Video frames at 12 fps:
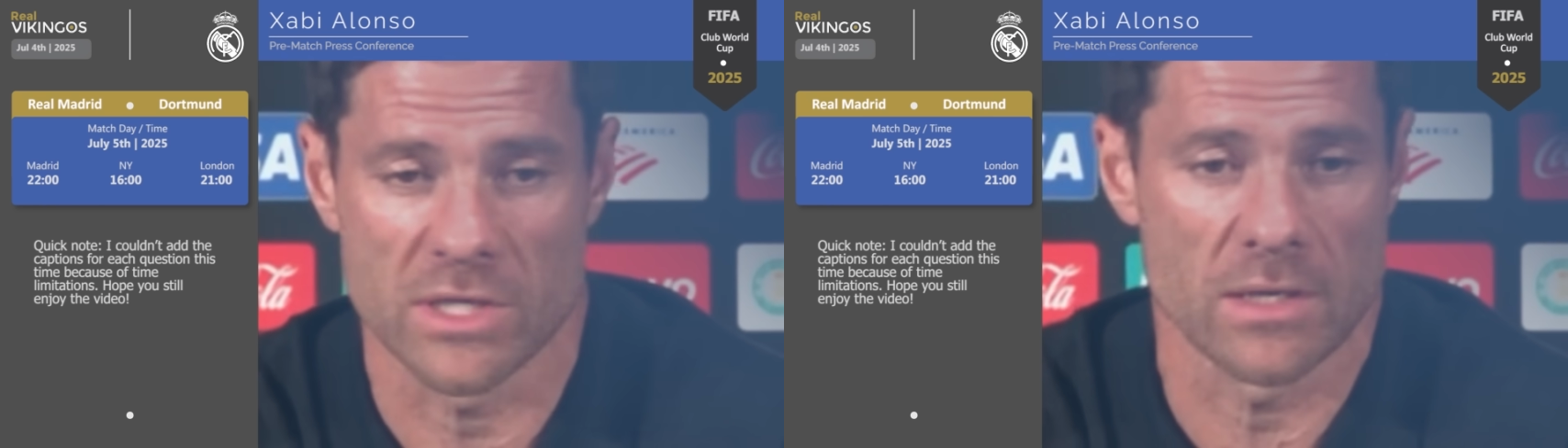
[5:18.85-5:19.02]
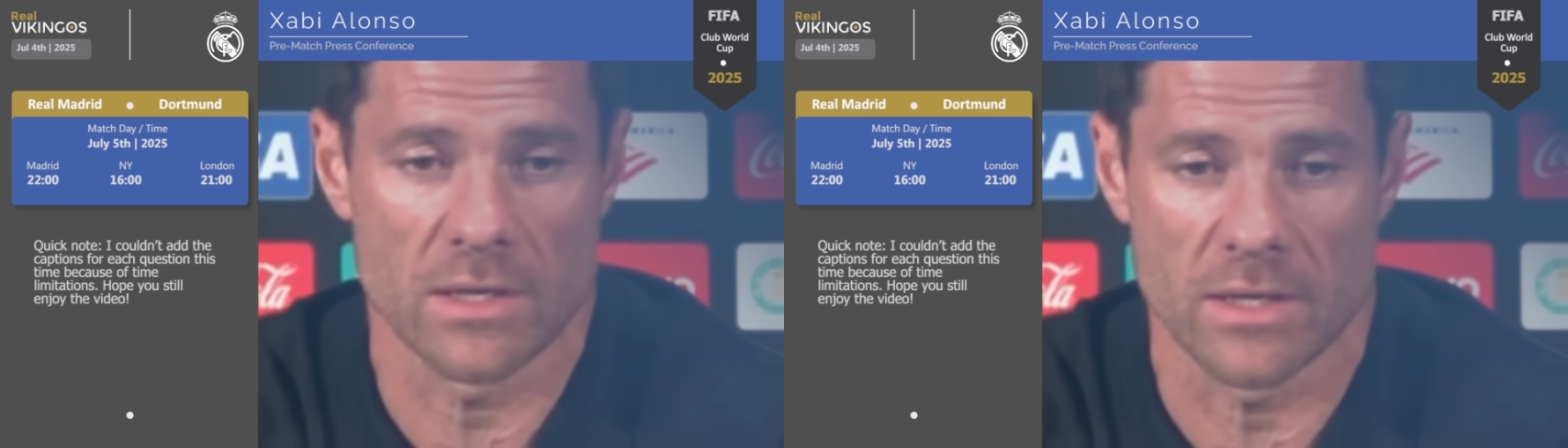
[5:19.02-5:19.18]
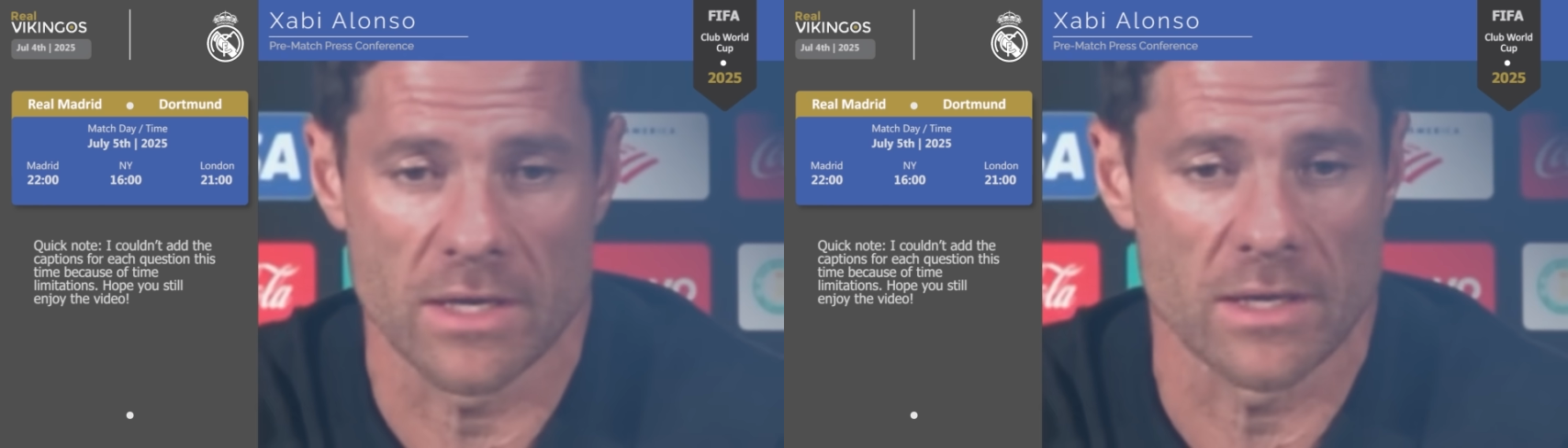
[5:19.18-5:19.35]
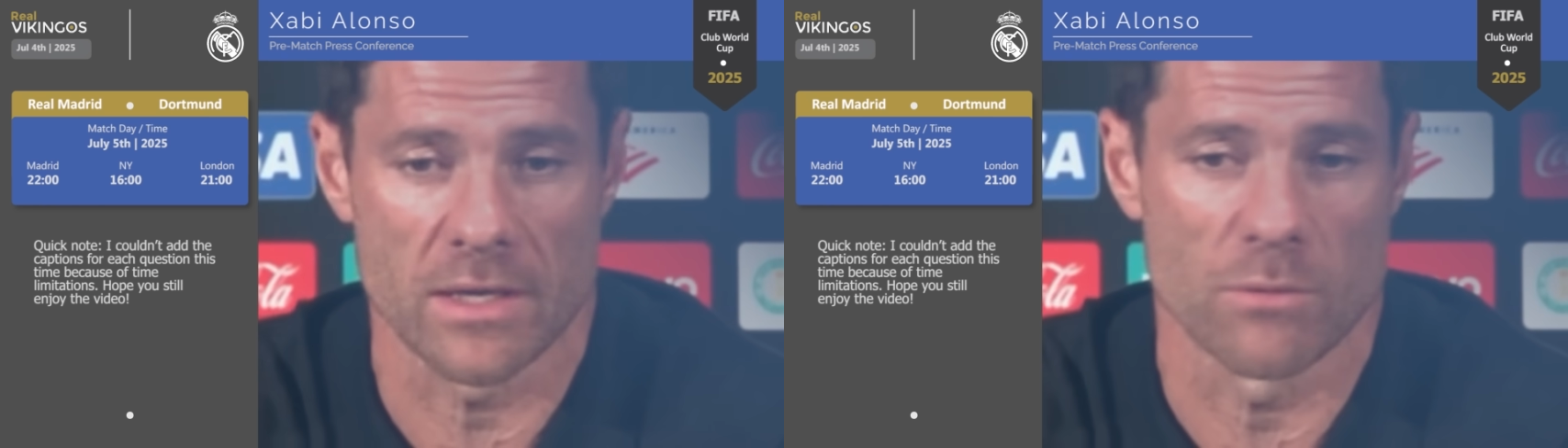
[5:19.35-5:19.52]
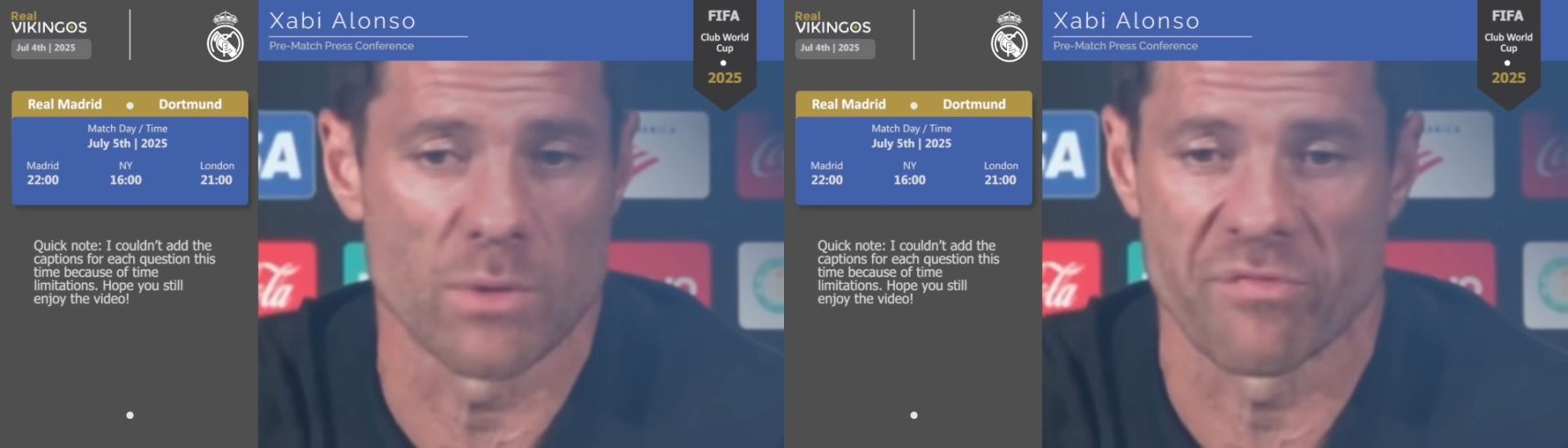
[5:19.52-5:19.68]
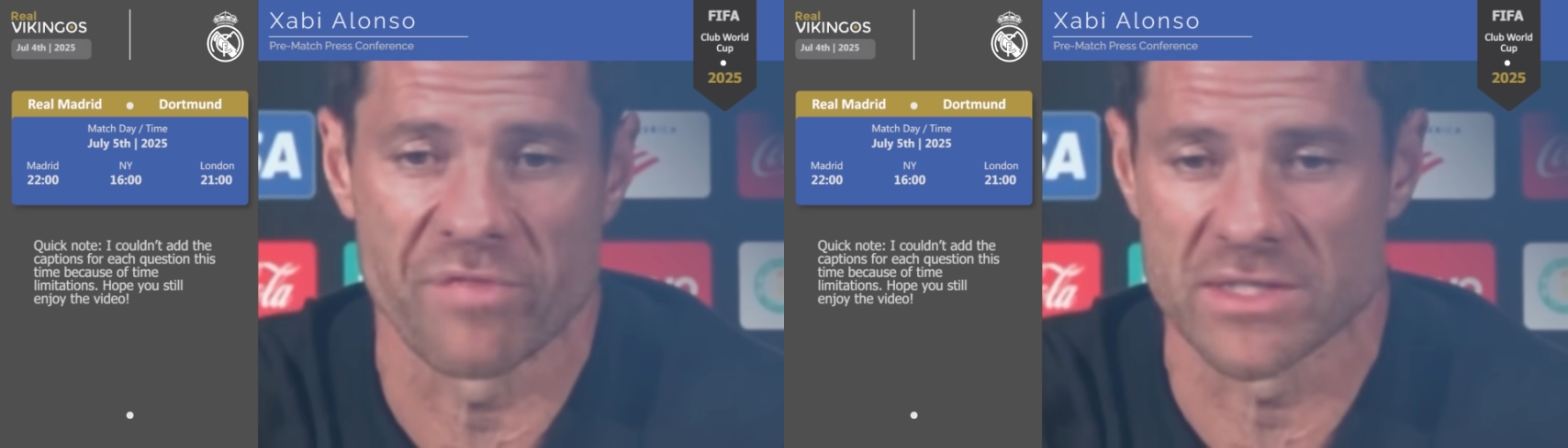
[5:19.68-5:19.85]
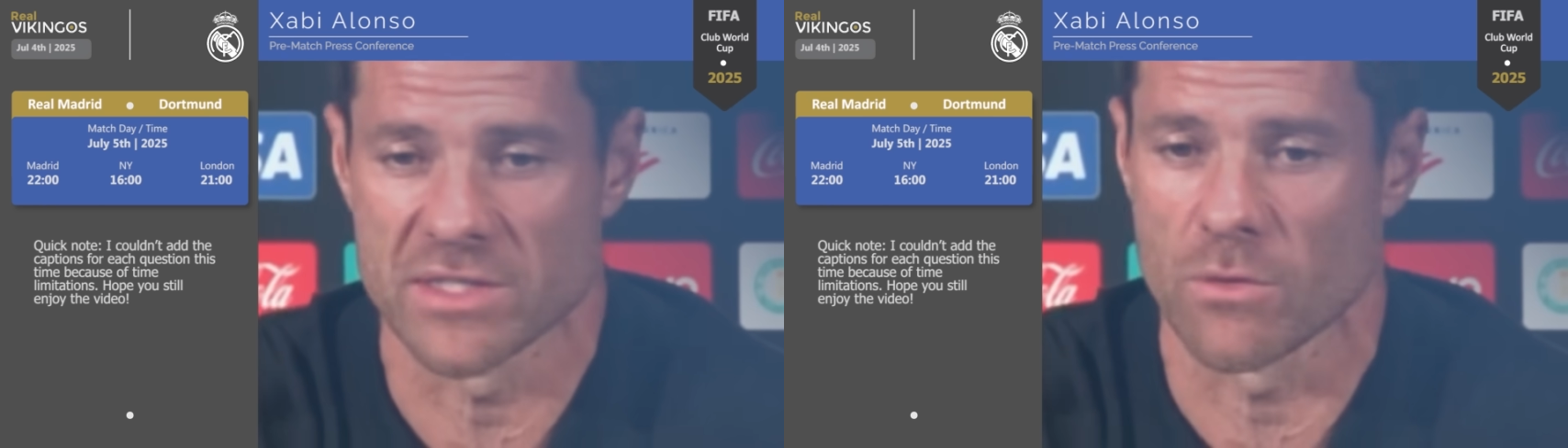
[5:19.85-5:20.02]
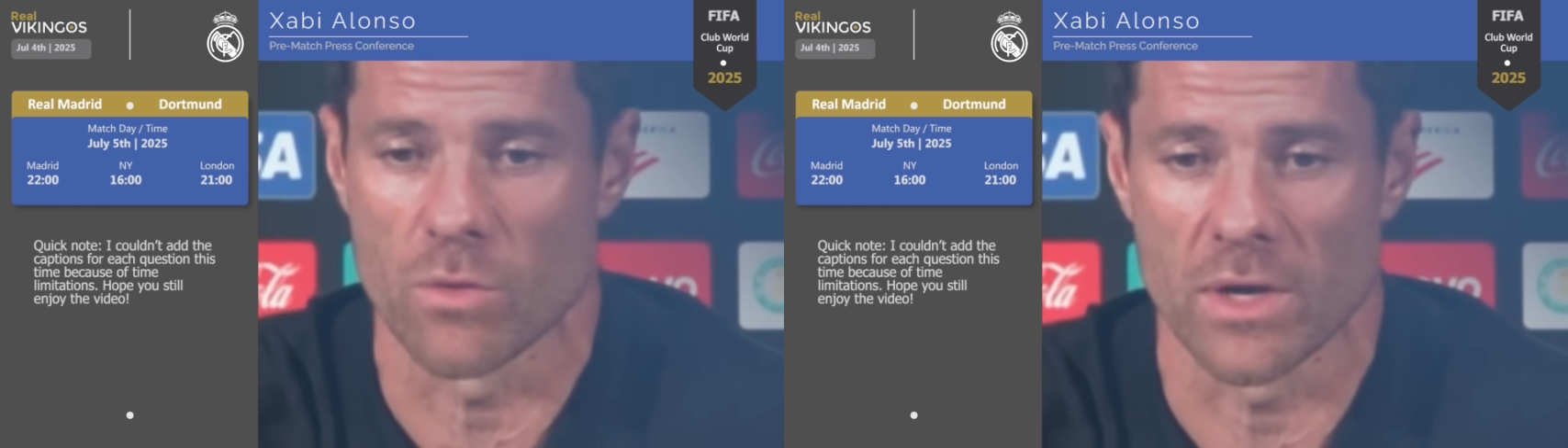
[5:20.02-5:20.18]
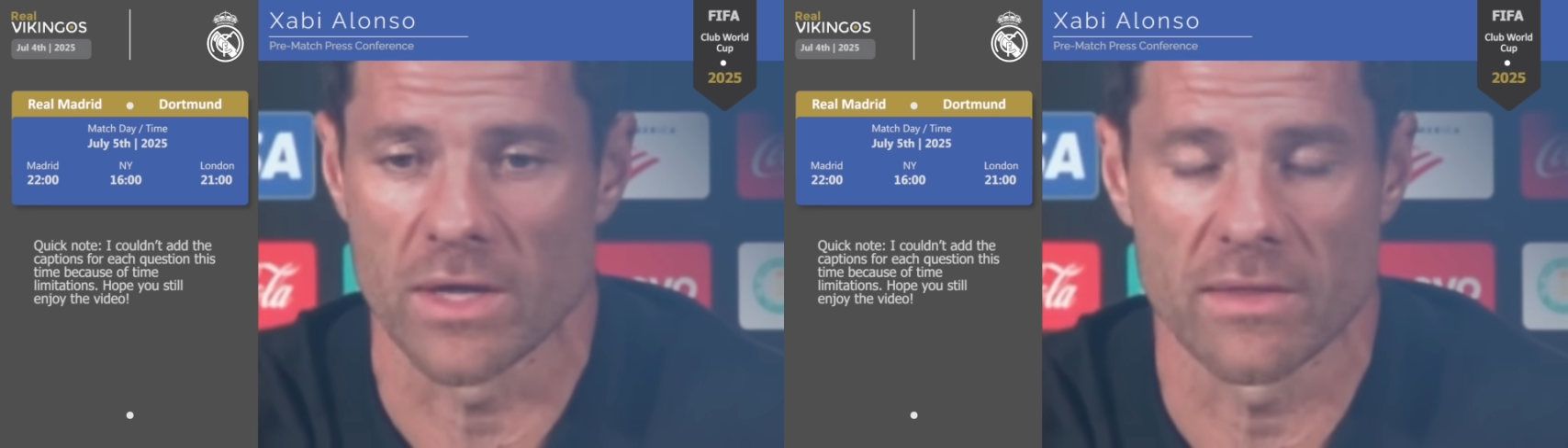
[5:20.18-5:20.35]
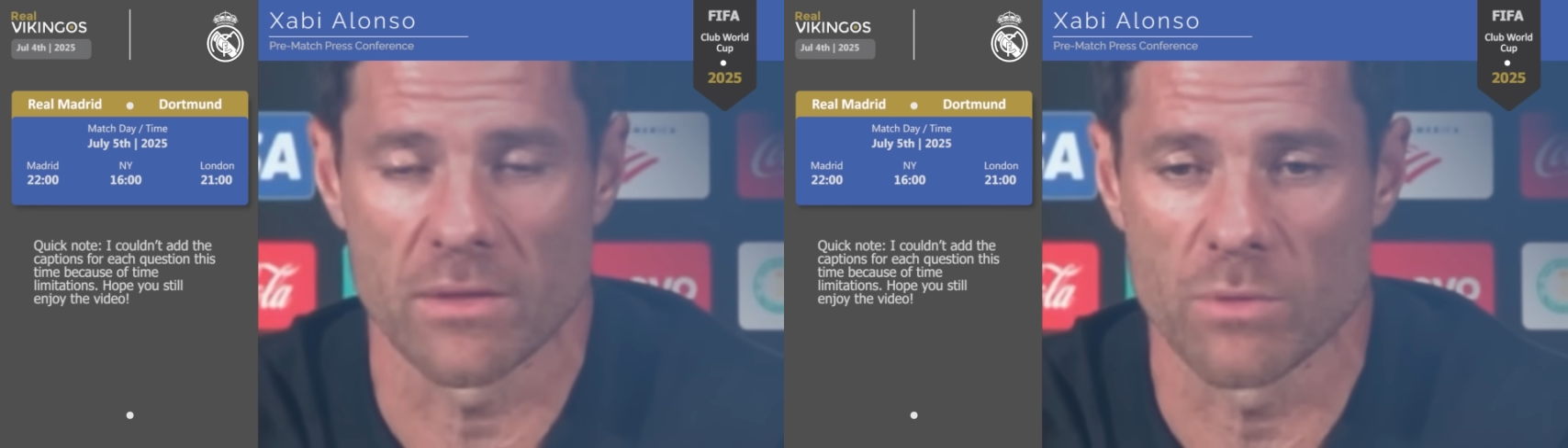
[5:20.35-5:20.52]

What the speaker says: another way in a different moment.